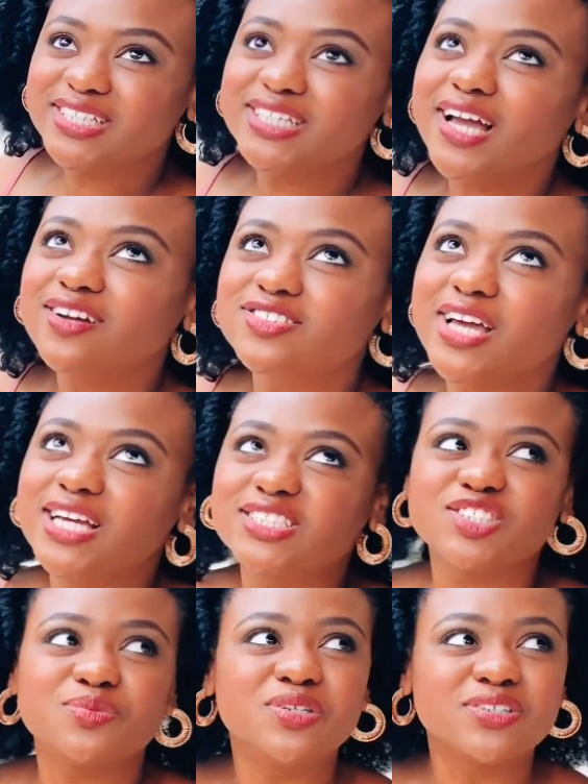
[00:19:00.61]
He also has
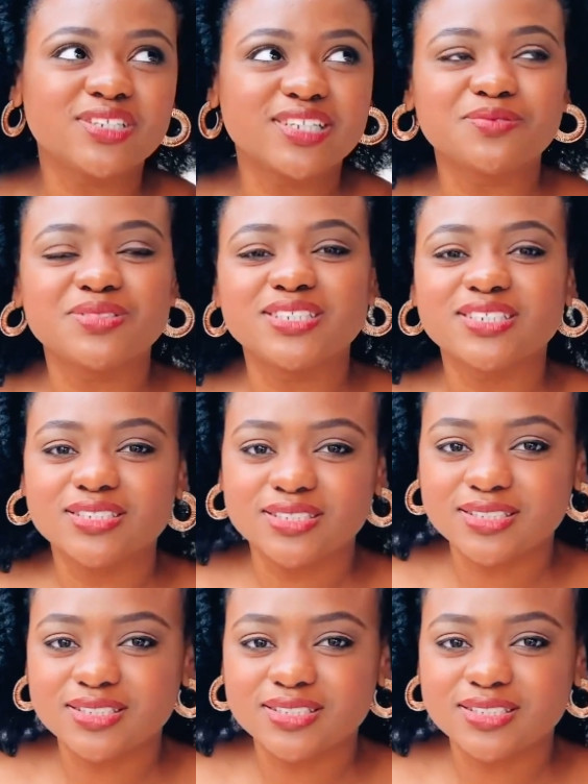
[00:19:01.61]
a smoker upstairs.